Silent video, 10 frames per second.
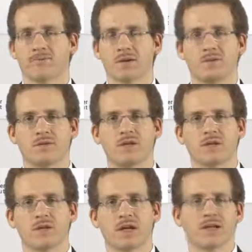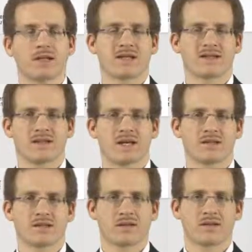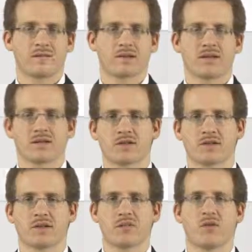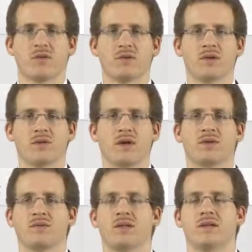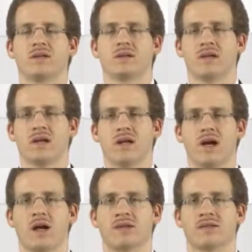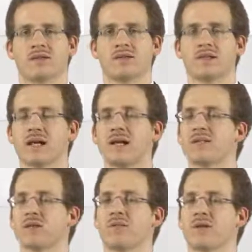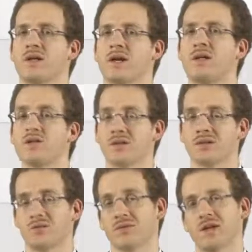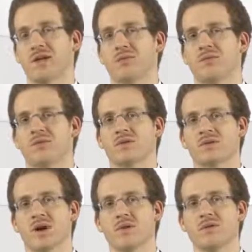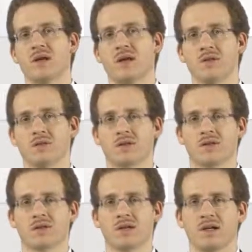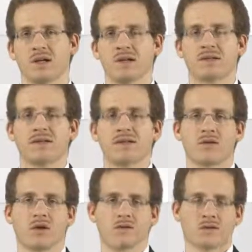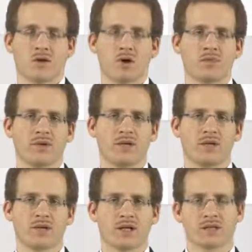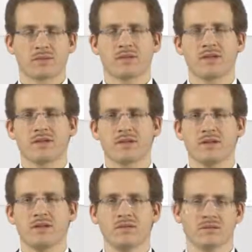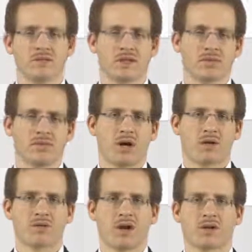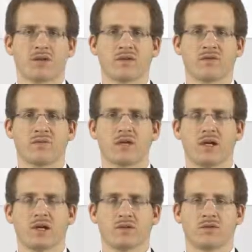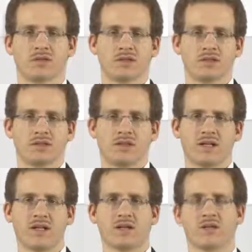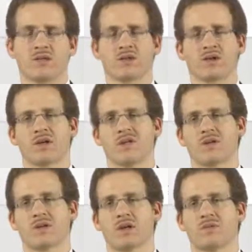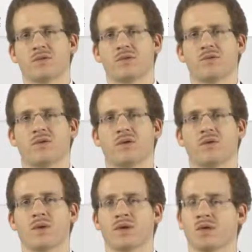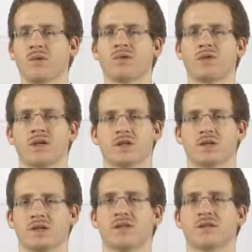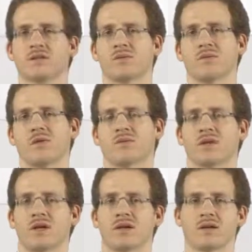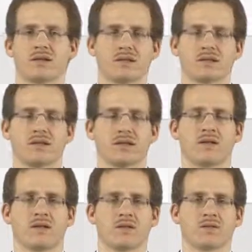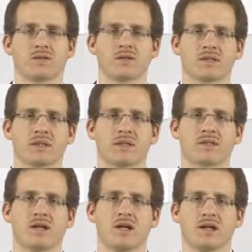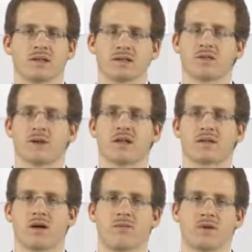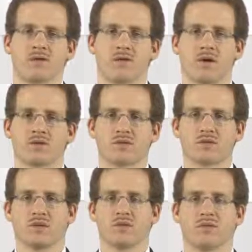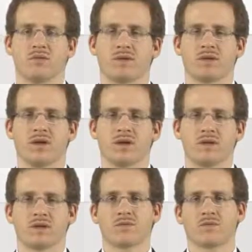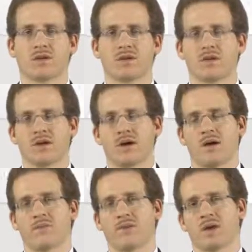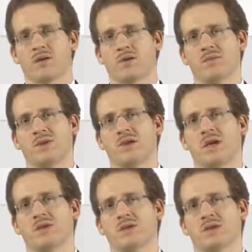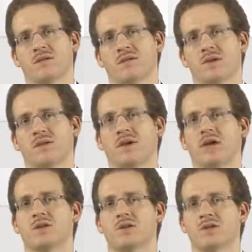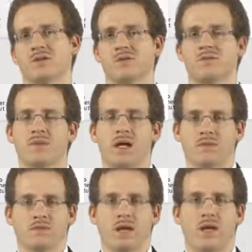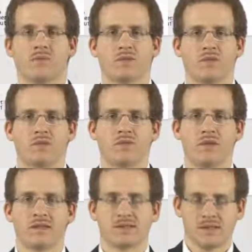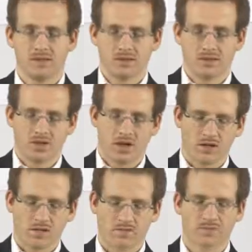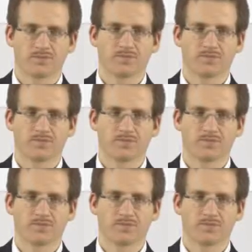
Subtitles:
filled and accessed and fetched in the moment where you need it. And this delays communication to a later point in time, because instead of copying it explicitly as part of your algorithm, you just delay the communication attempt to the point where the computation needs the remote data. And that's the idea of ghost cells. This is one example of how to deal with the different communication variations you may aim for, you may see in your algorithm.